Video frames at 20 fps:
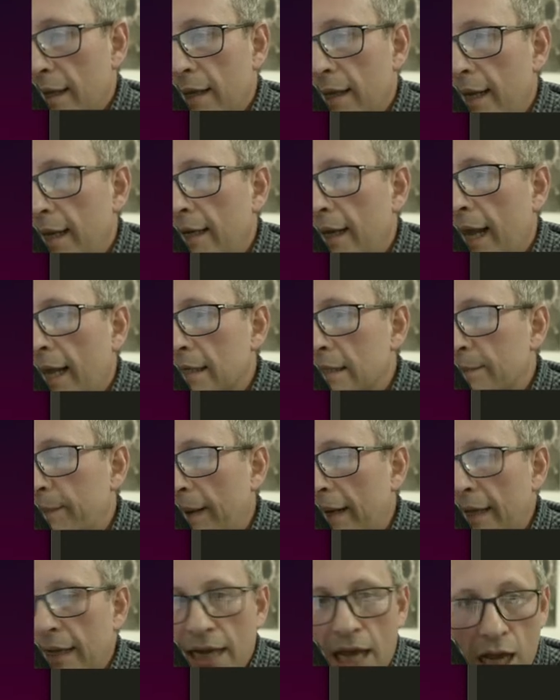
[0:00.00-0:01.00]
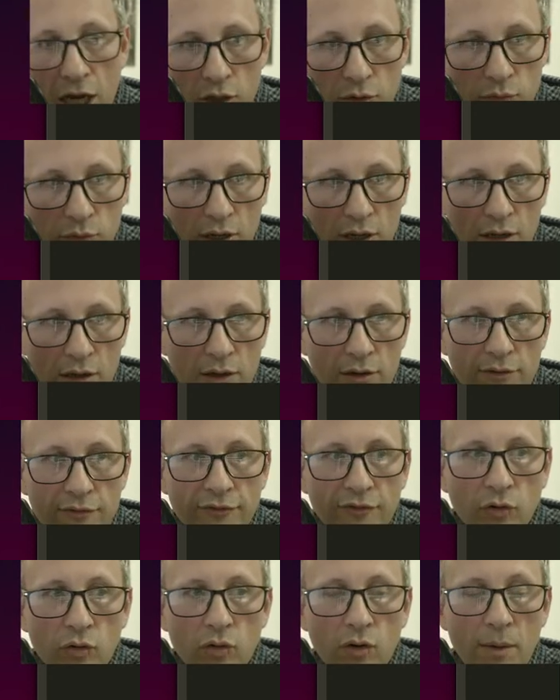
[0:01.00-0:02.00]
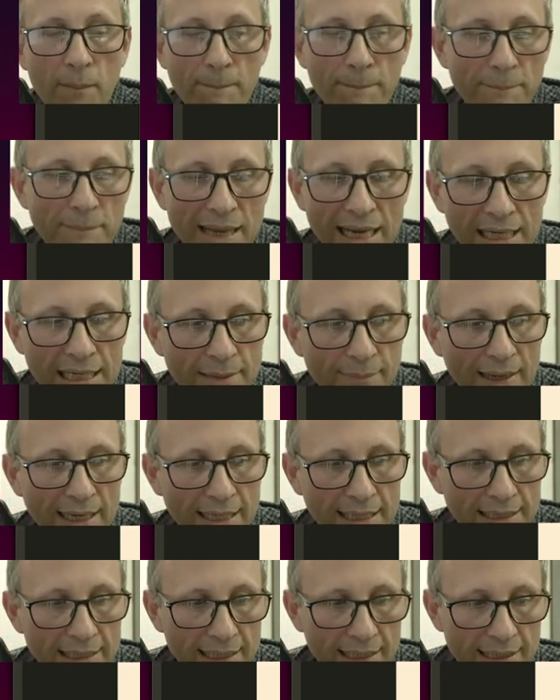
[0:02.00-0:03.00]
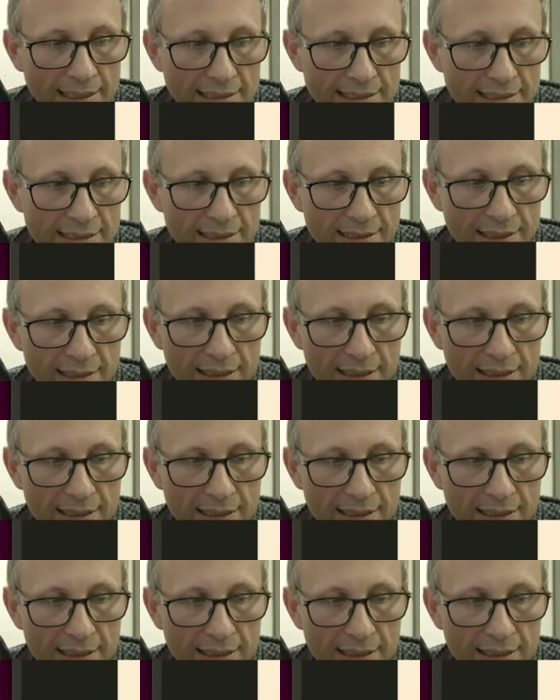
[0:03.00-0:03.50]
it has been known for many, many years,